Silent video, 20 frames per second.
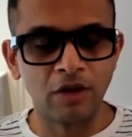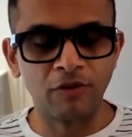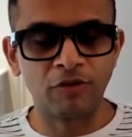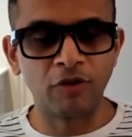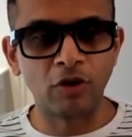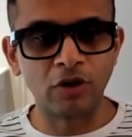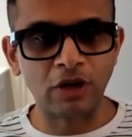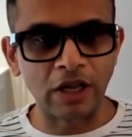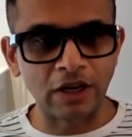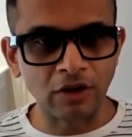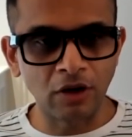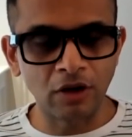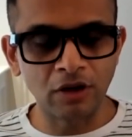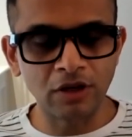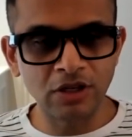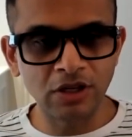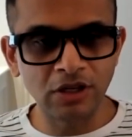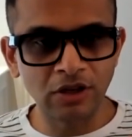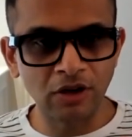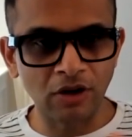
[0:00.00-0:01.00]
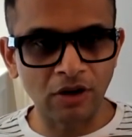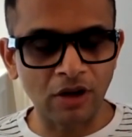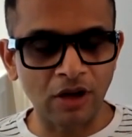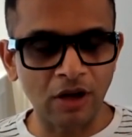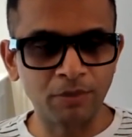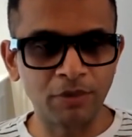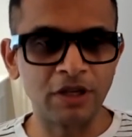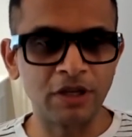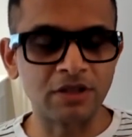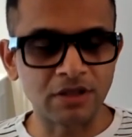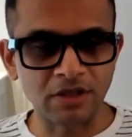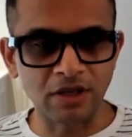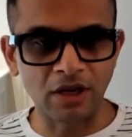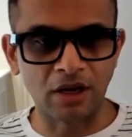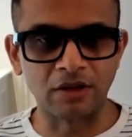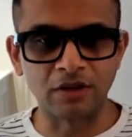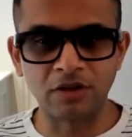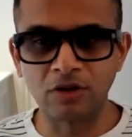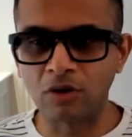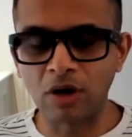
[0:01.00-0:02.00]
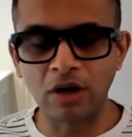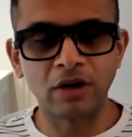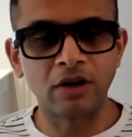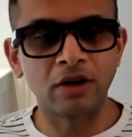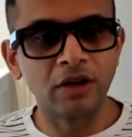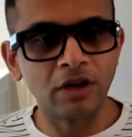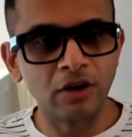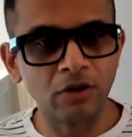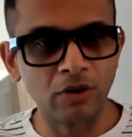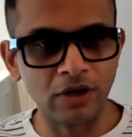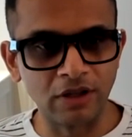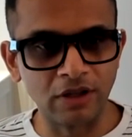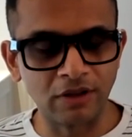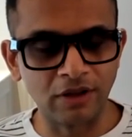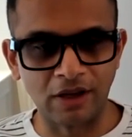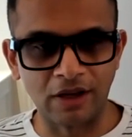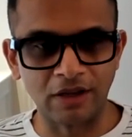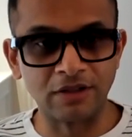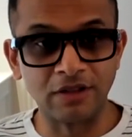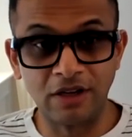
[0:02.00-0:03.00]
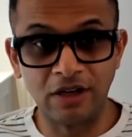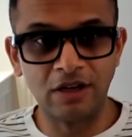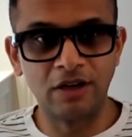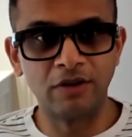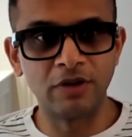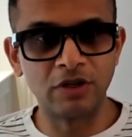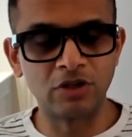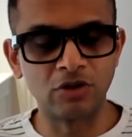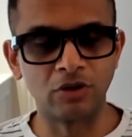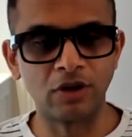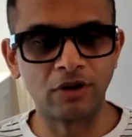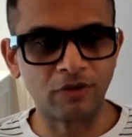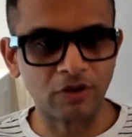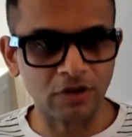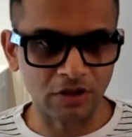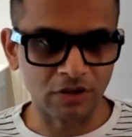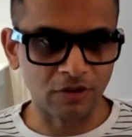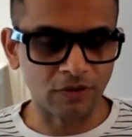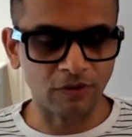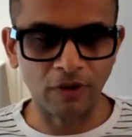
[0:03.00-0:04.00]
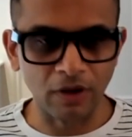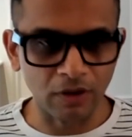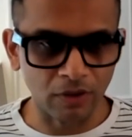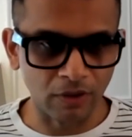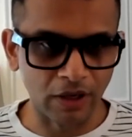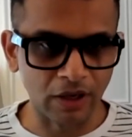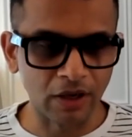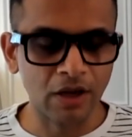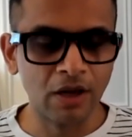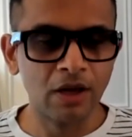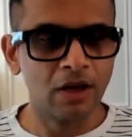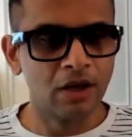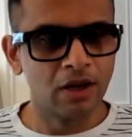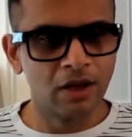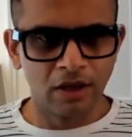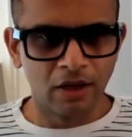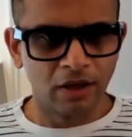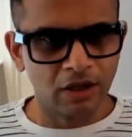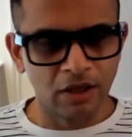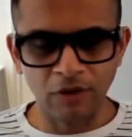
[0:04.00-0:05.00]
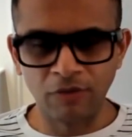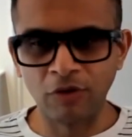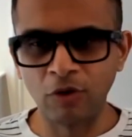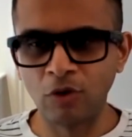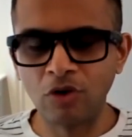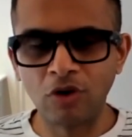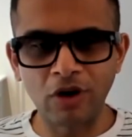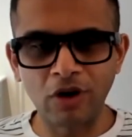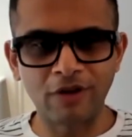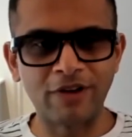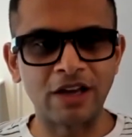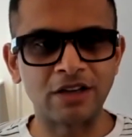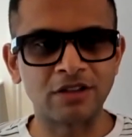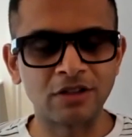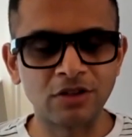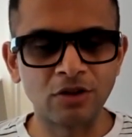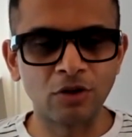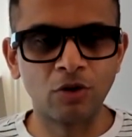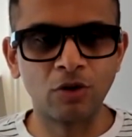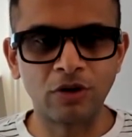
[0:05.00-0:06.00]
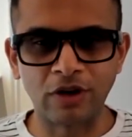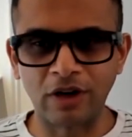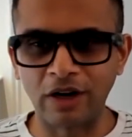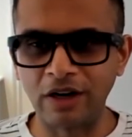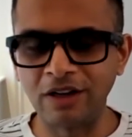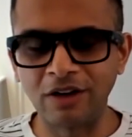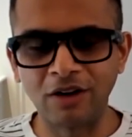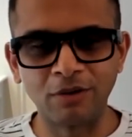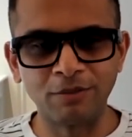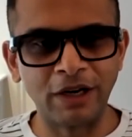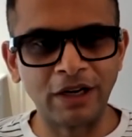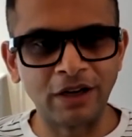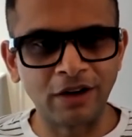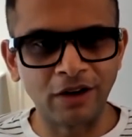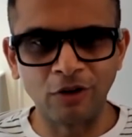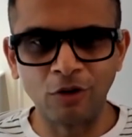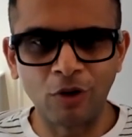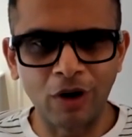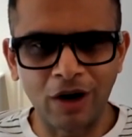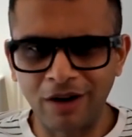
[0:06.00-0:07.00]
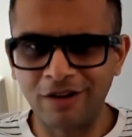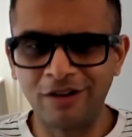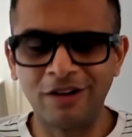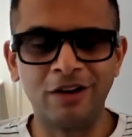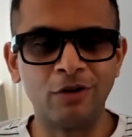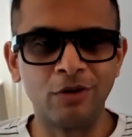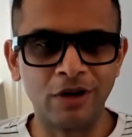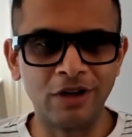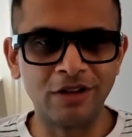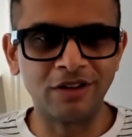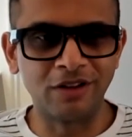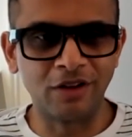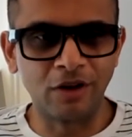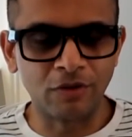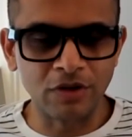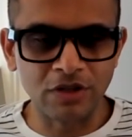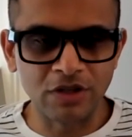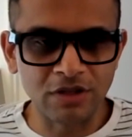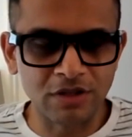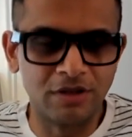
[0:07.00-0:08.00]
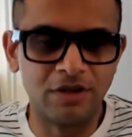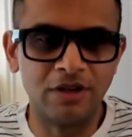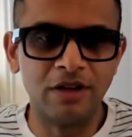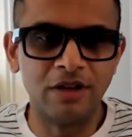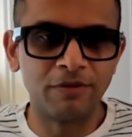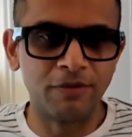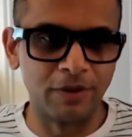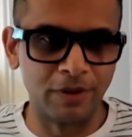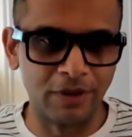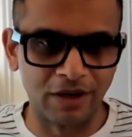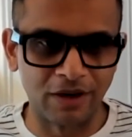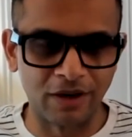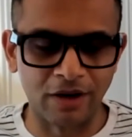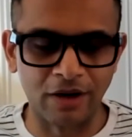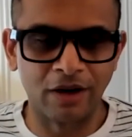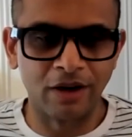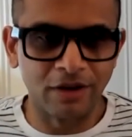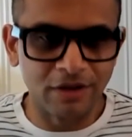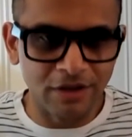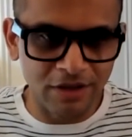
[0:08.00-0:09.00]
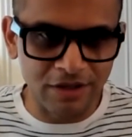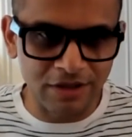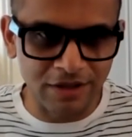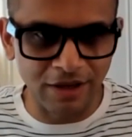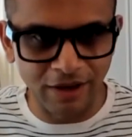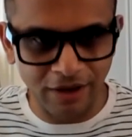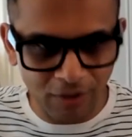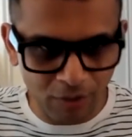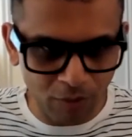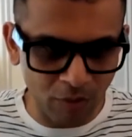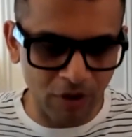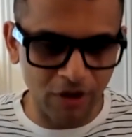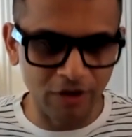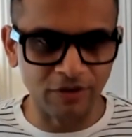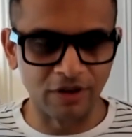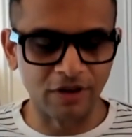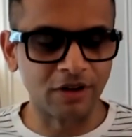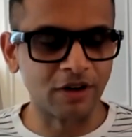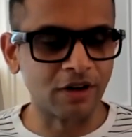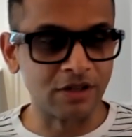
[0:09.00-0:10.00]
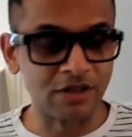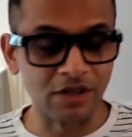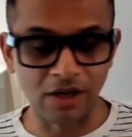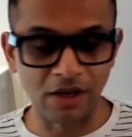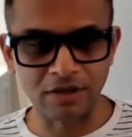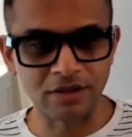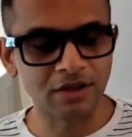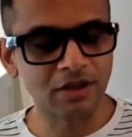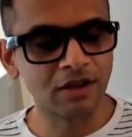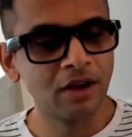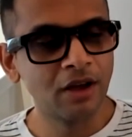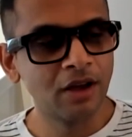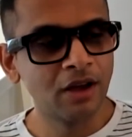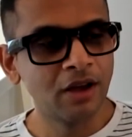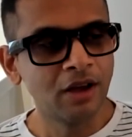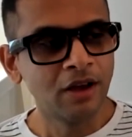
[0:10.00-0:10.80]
If your technology in your company sucks, you can't really do anything as an individual. You have to just follow it. If you don't have access to good training or mentoring, you can't really do anything. You have to just live with it, right? And just like whatever, adjust.